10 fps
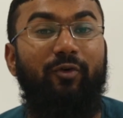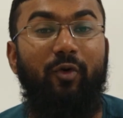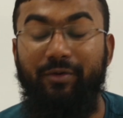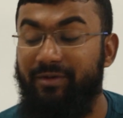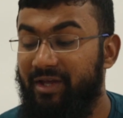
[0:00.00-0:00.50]

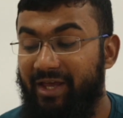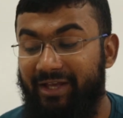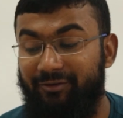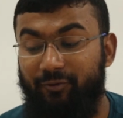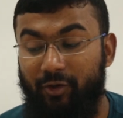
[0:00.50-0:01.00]
phone
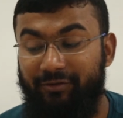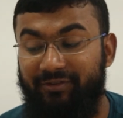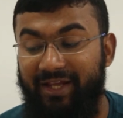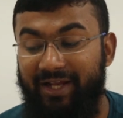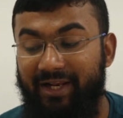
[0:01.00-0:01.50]
is for
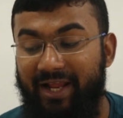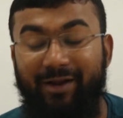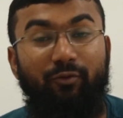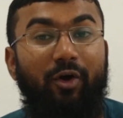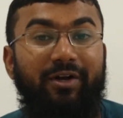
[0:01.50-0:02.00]
sale
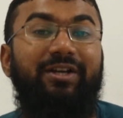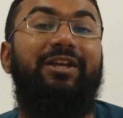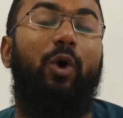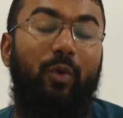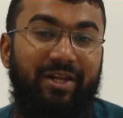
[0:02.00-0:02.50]
and
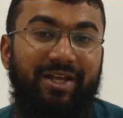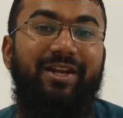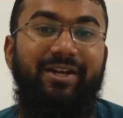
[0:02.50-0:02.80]
warranty only in